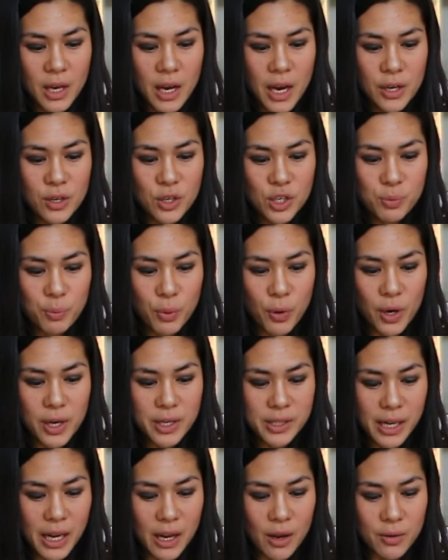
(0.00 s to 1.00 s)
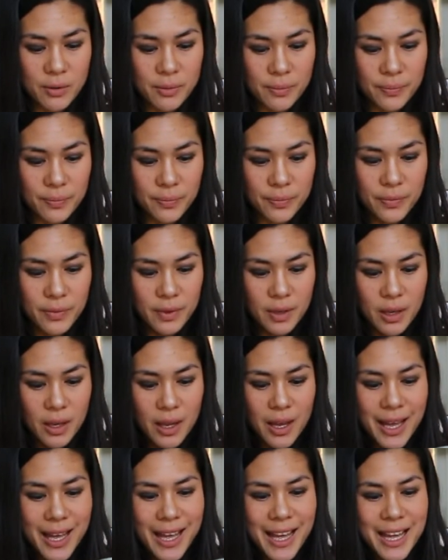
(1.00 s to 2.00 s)
and you just pour it down.
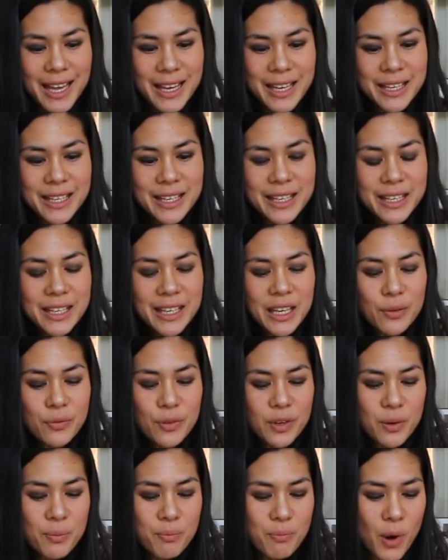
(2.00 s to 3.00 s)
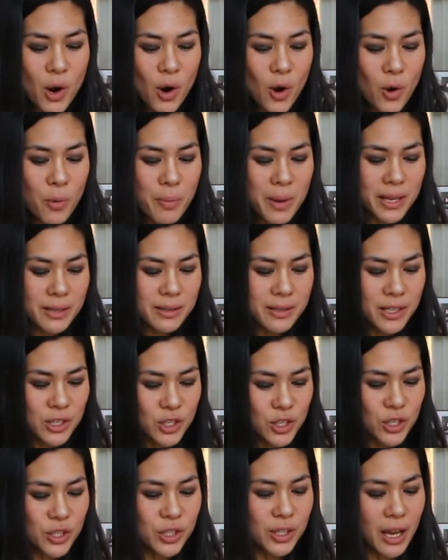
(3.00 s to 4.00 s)
Give it a moment to
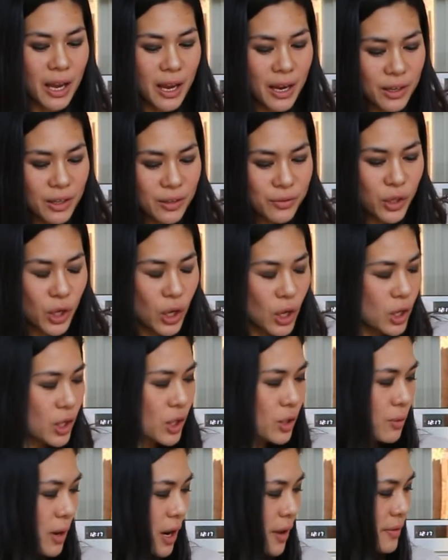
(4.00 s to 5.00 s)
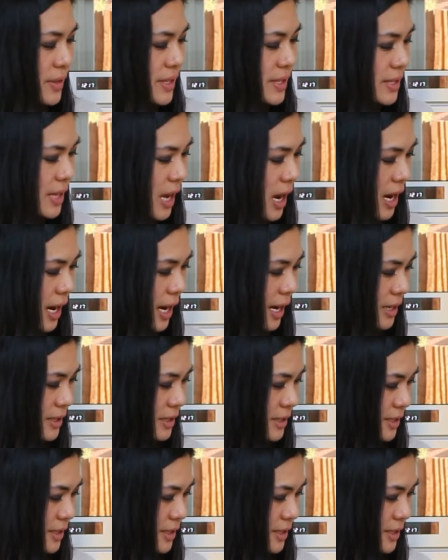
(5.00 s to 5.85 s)
just kind of cook around the side.